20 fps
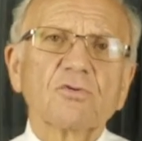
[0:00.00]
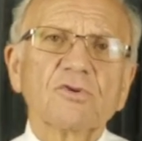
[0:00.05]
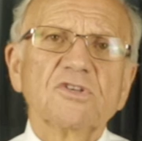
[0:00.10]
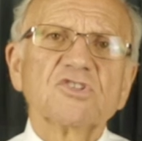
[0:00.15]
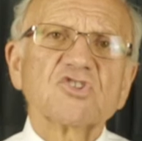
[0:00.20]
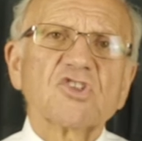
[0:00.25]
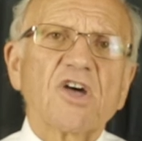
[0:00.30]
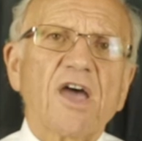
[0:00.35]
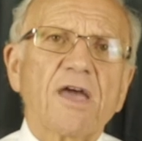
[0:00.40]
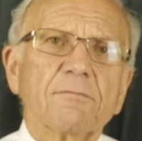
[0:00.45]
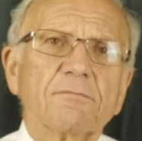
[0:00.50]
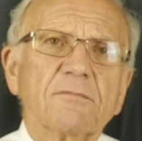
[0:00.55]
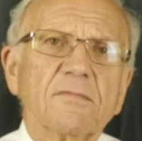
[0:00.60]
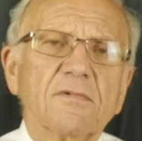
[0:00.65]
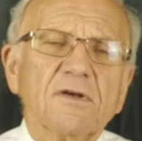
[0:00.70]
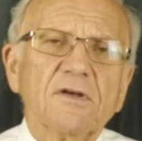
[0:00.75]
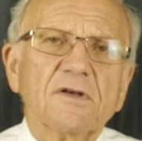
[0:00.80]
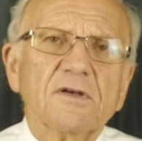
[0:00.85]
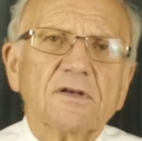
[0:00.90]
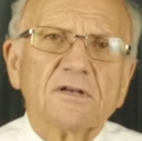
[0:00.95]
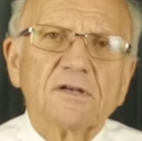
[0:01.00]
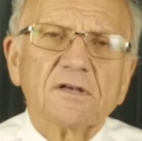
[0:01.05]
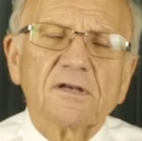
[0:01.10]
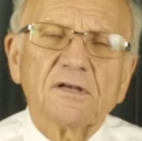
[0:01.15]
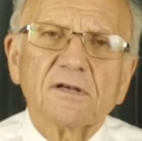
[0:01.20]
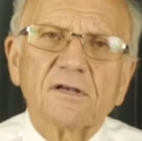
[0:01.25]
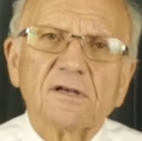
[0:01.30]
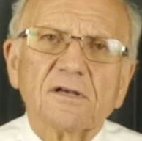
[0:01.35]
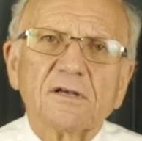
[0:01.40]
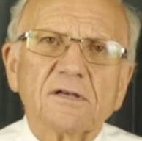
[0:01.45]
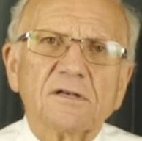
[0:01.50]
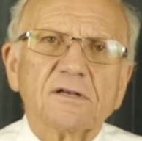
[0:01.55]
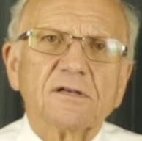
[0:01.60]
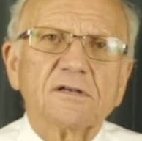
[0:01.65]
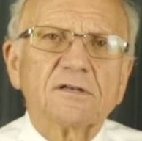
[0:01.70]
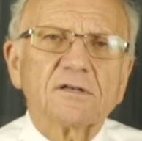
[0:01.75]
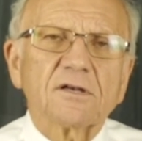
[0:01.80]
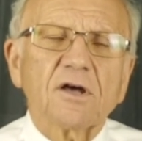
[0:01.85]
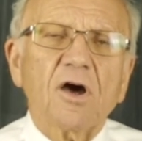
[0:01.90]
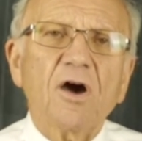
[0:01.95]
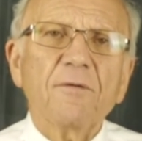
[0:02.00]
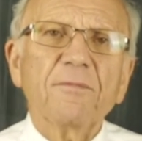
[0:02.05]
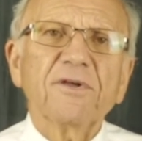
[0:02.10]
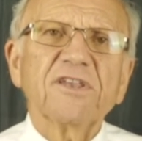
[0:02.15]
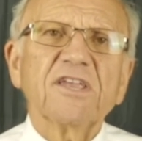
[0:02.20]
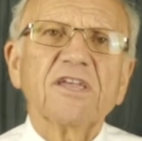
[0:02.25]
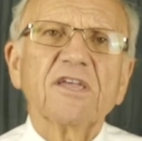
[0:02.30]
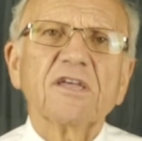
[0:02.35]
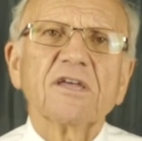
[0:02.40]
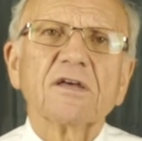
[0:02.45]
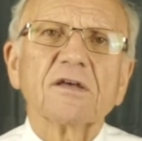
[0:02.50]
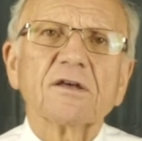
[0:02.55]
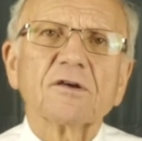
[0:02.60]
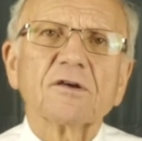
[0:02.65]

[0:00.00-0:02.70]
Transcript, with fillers: quiz time. Uh, how many